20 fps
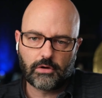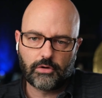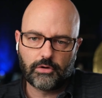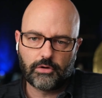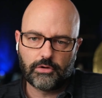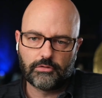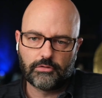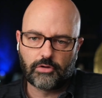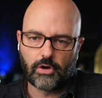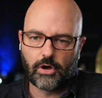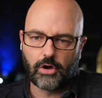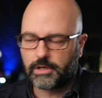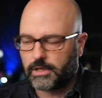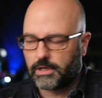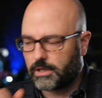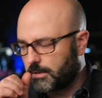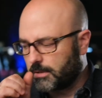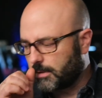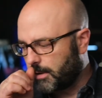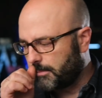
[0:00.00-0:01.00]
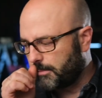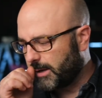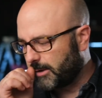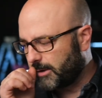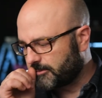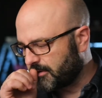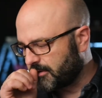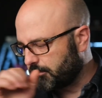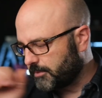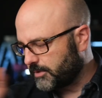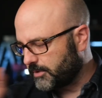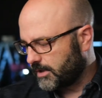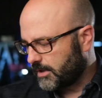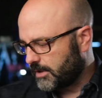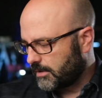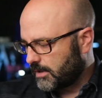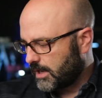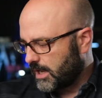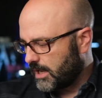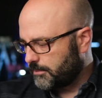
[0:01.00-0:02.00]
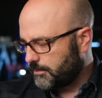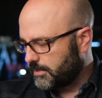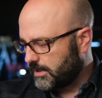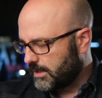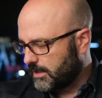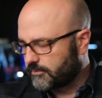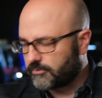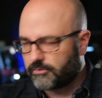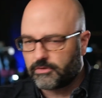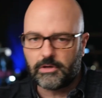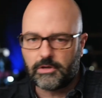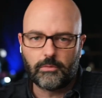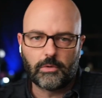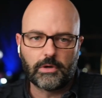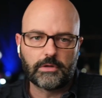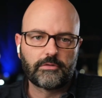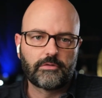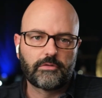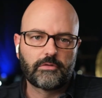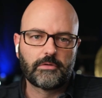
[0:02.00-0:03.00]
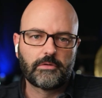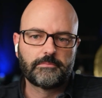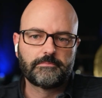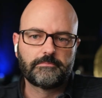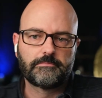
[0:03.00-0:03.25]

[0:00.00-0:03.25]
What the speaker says: or are you talking about some of their APS-C ones?